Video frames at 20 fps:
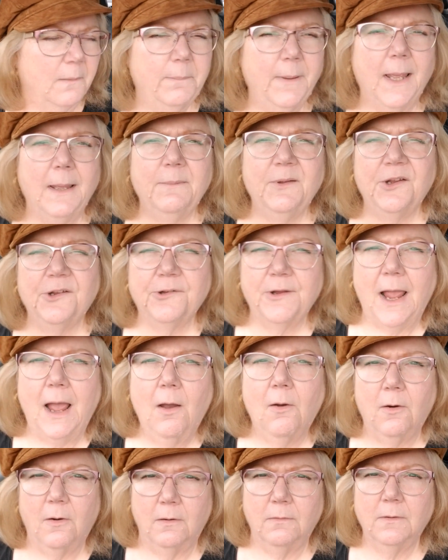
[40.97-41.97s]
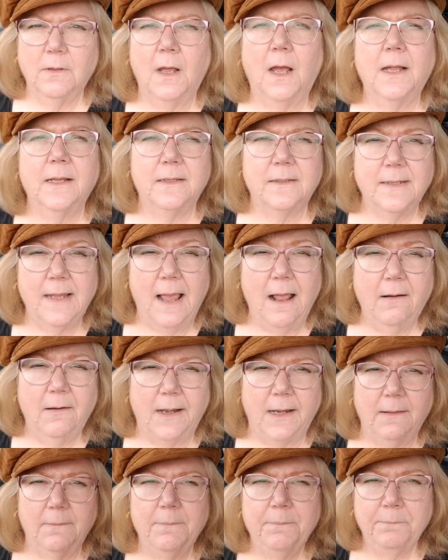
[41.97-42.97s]
baby shower on
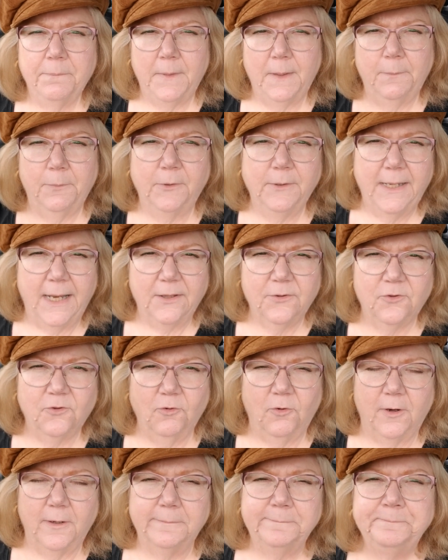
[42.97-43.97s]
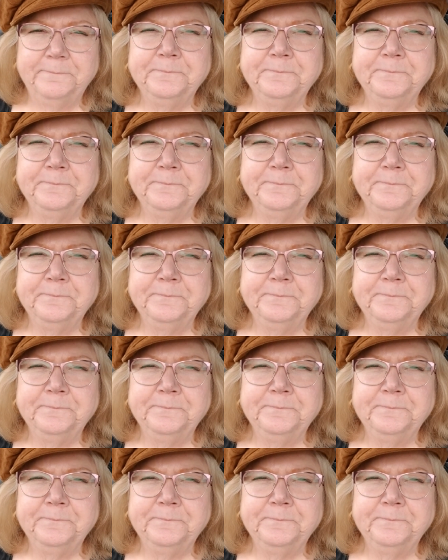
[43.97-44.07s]
Saturday, people next door.